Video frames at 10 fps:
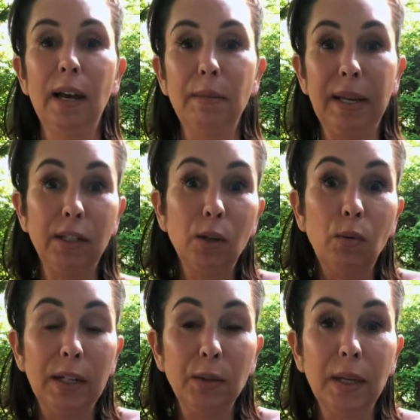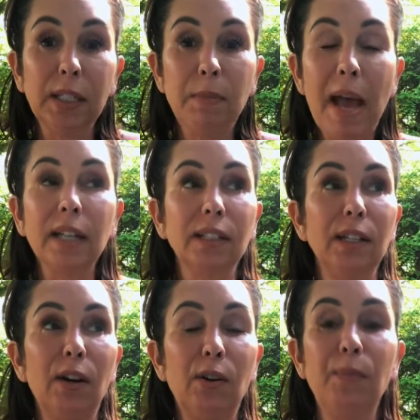as to what to expect.
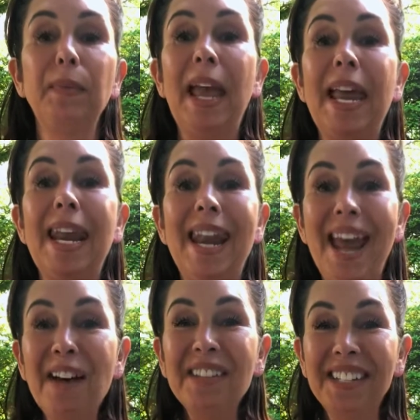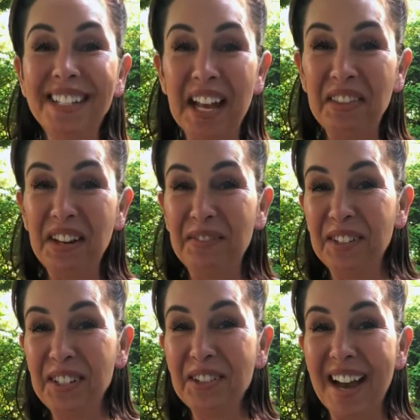So now this is out there for
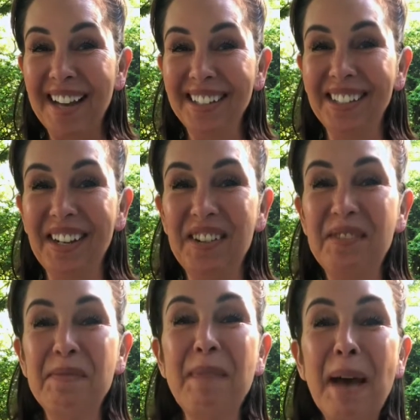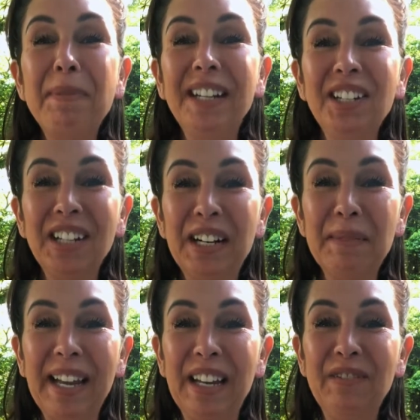you guys. So I'm happy to share my
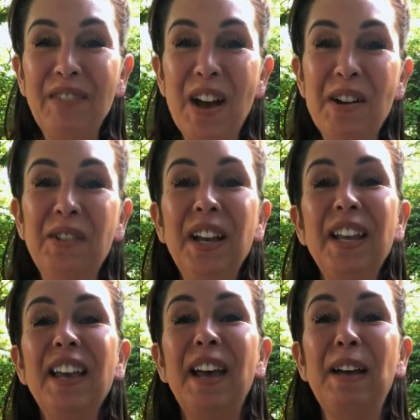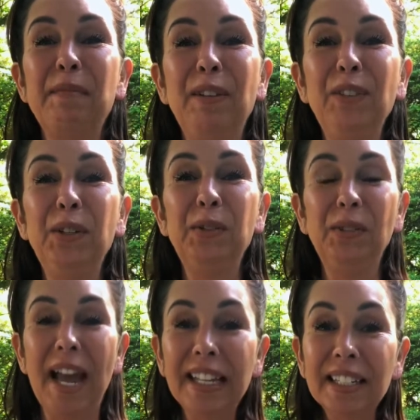info. If you
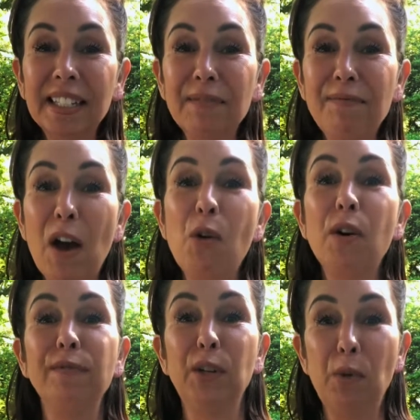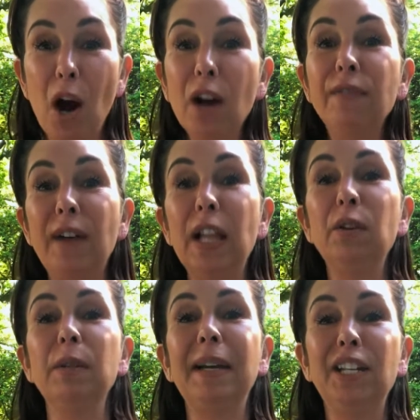like this info, or if you are
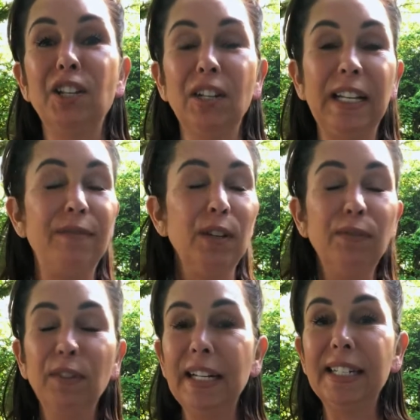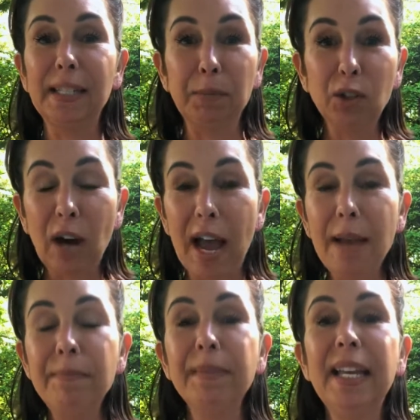following my journey, feel free to subscribe,
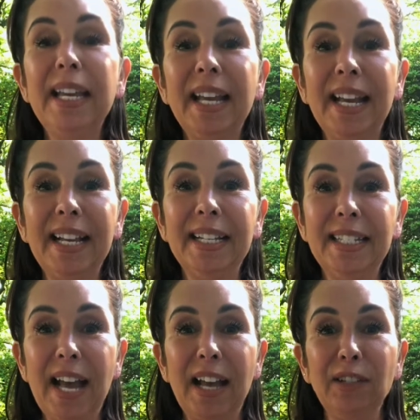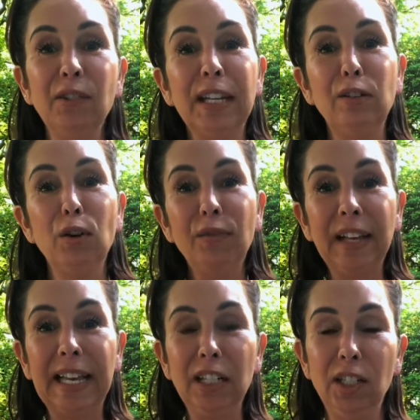and you'll get
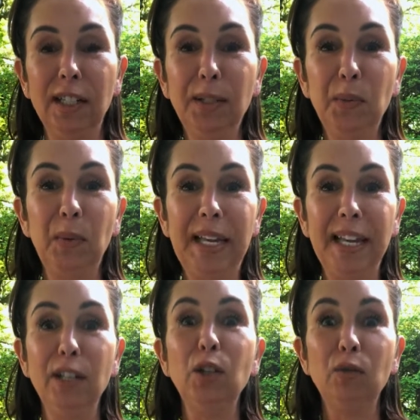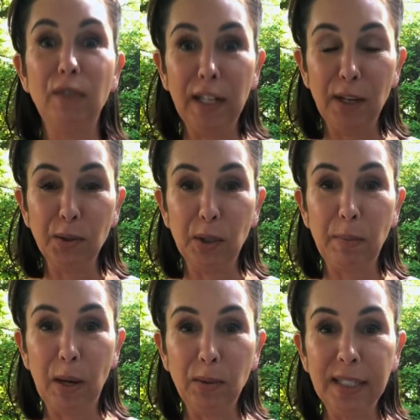notifications when new videos are
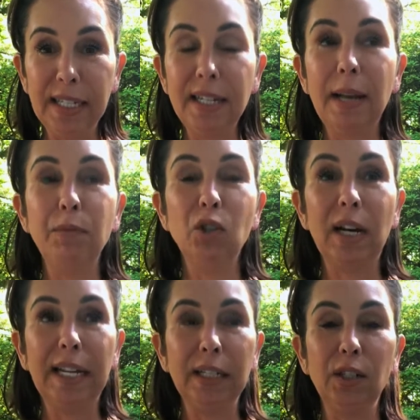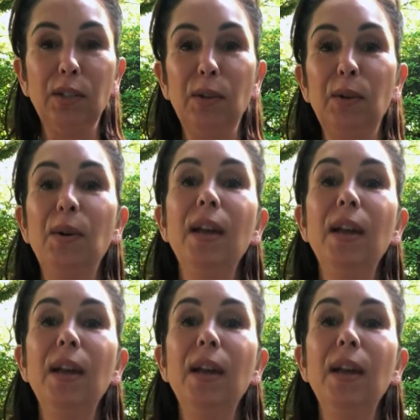posted. I'm trying to